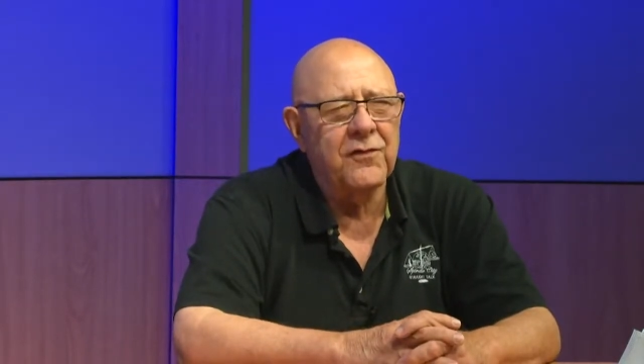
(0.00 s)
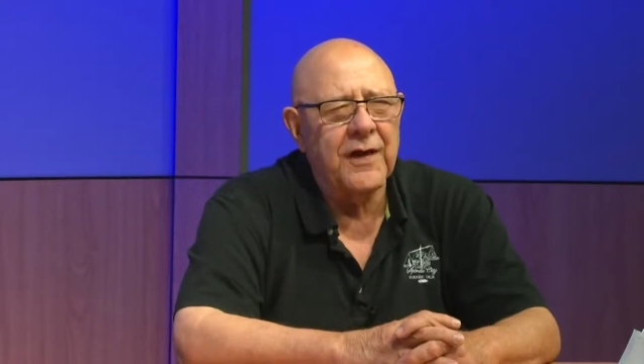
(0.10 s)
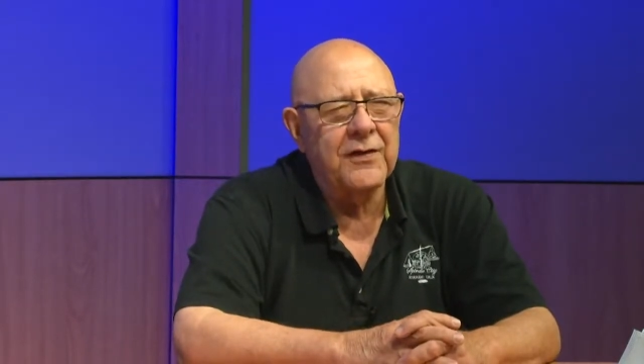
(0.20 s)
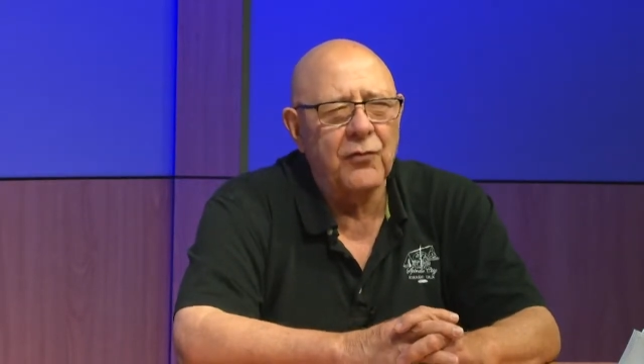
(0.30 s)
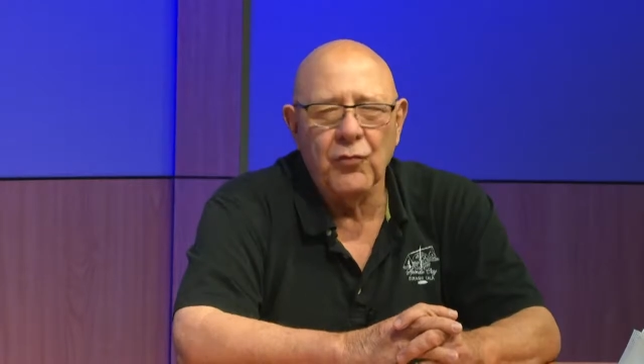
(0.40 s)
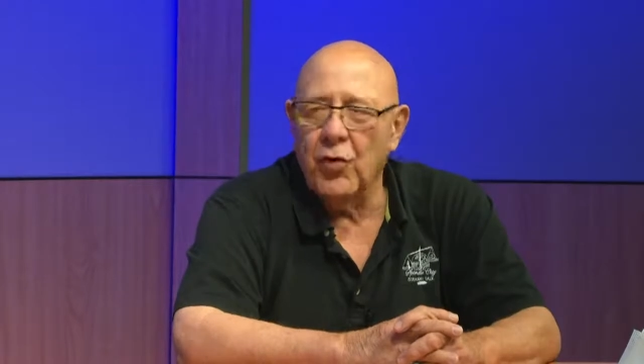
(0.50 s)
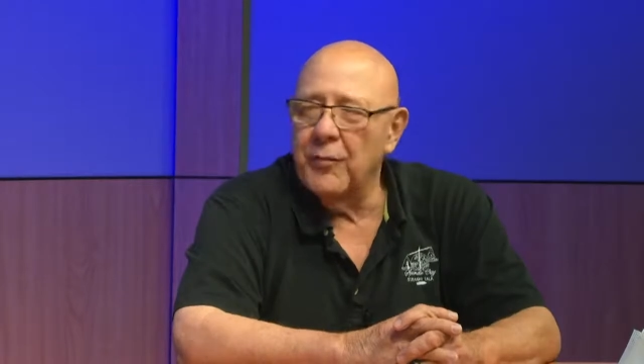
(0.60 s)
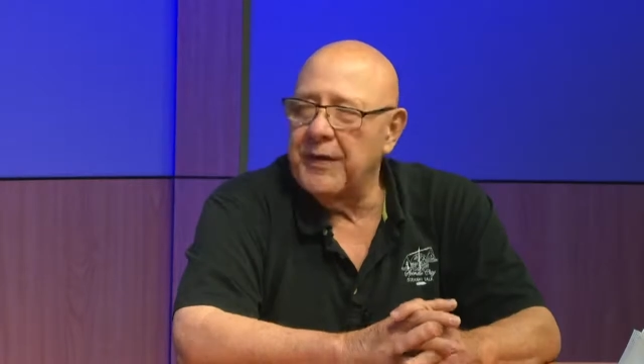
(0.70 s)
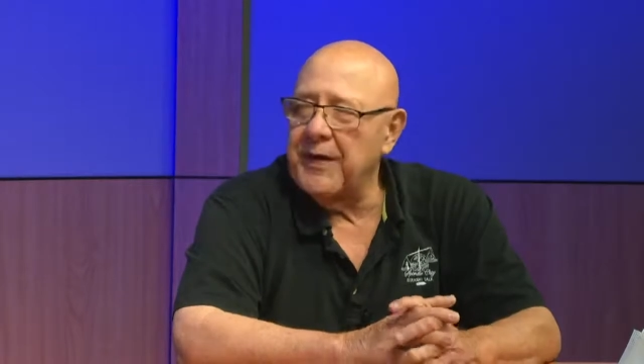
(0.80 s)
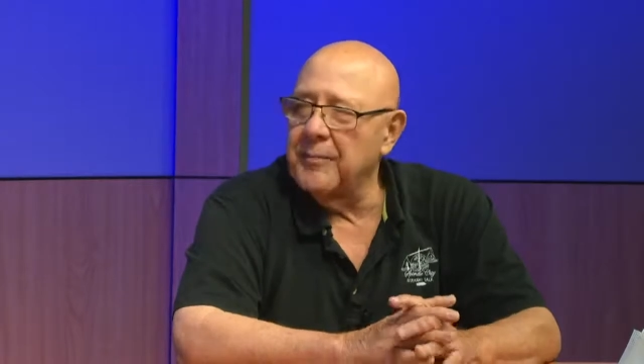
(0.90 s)
like the
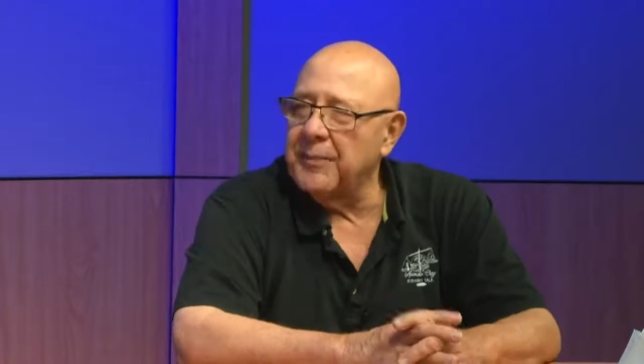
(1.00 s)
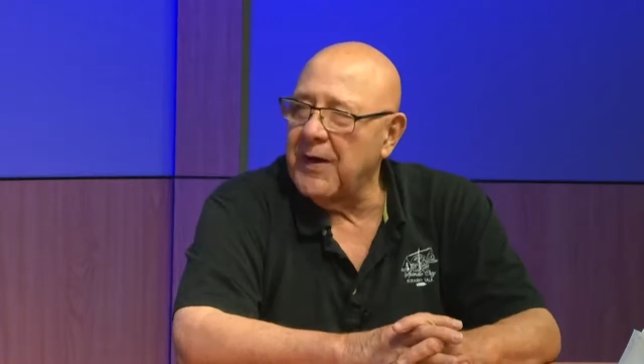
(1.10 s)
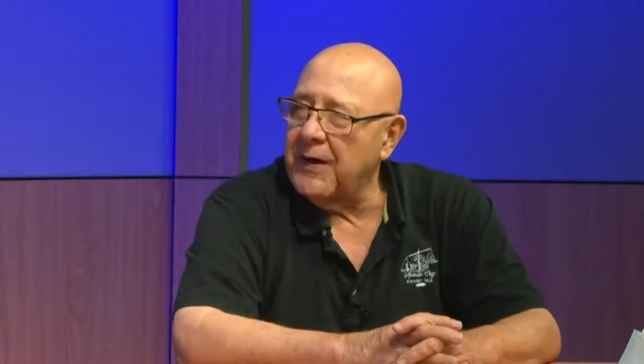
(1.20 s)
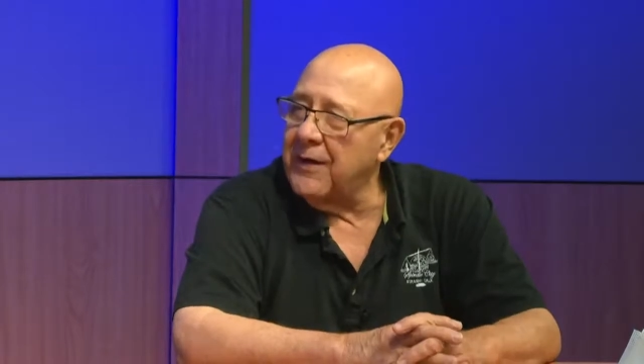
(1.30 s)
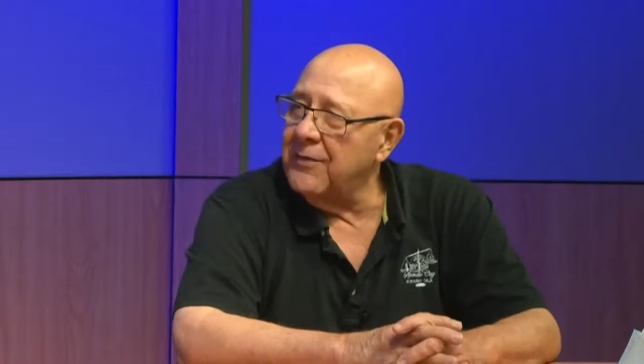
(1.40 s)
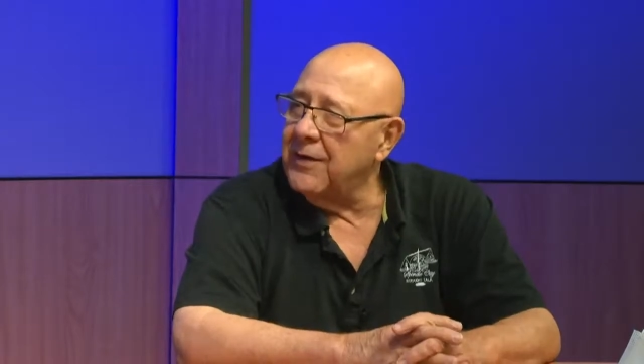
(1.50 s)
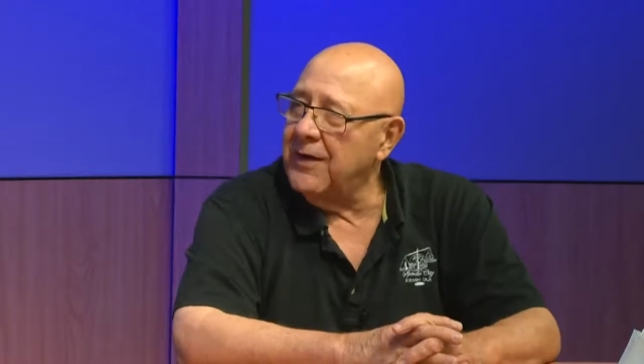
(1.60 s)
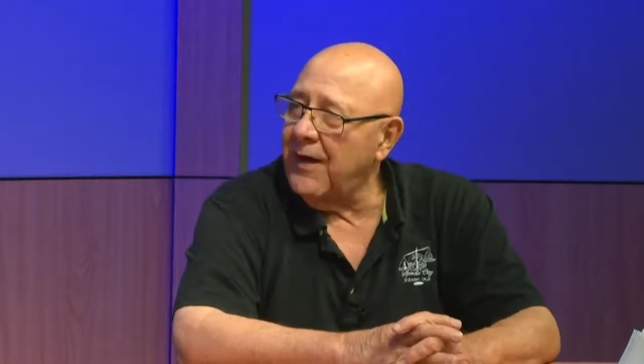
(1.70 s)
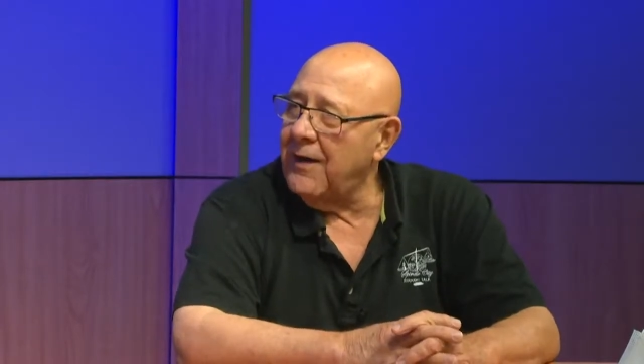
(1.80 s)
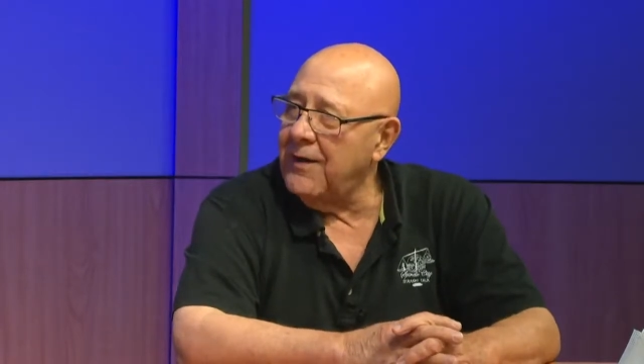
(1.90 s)
Roman Empire
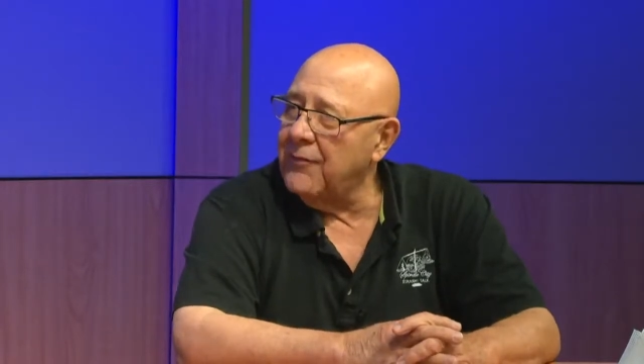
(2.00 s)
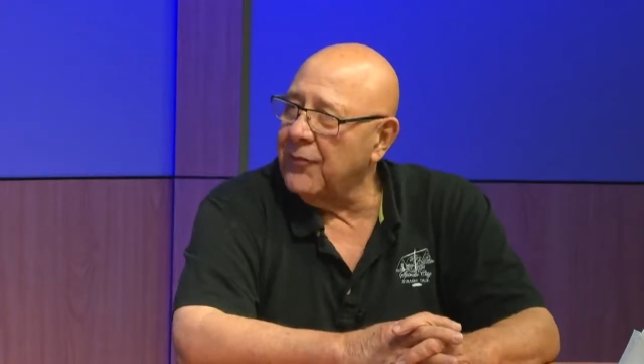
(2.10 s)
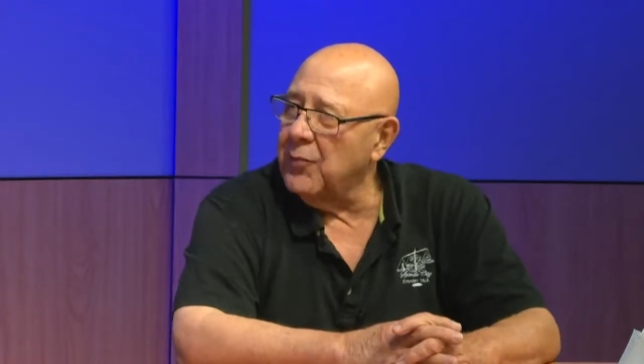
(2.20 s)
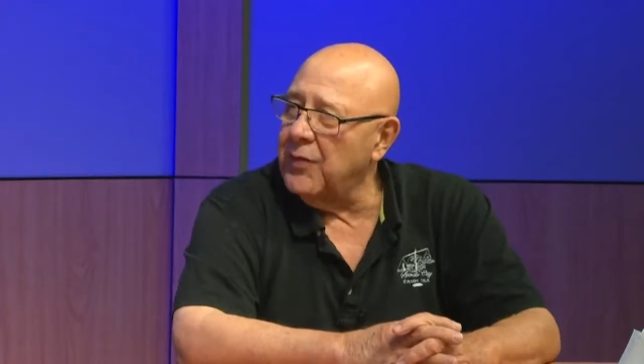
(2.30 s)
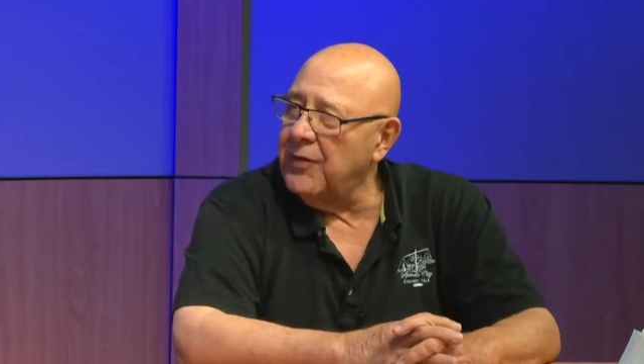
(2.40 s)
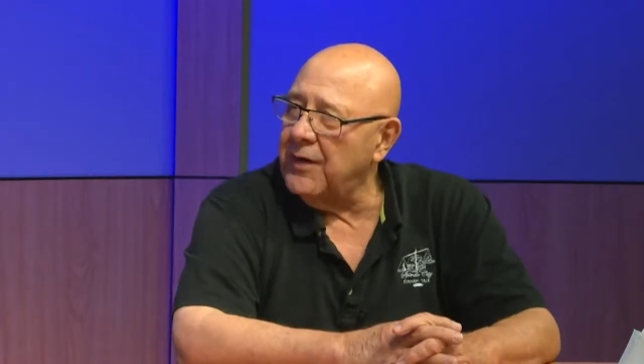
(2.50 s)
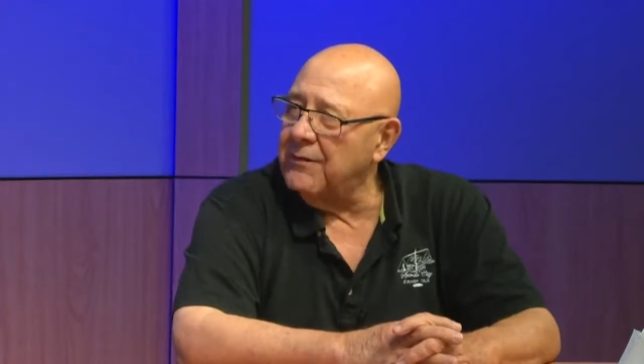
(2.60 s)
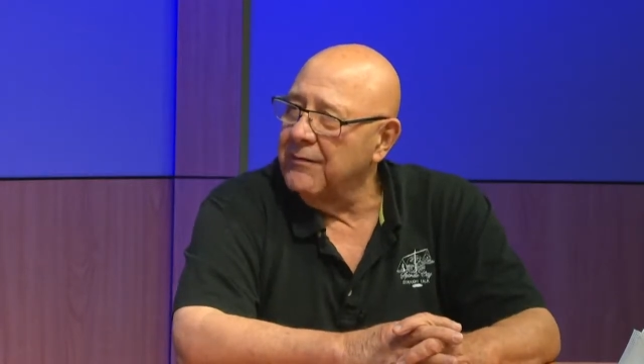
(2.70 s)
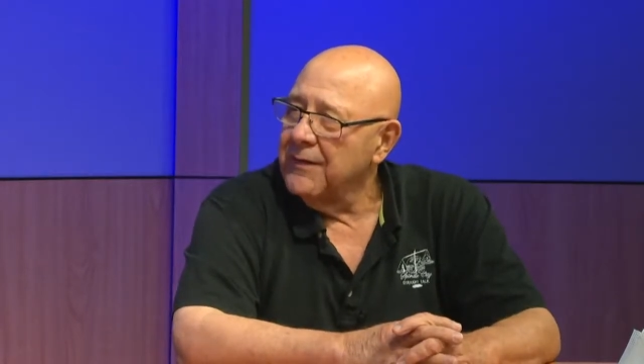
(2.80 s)
decaying from within.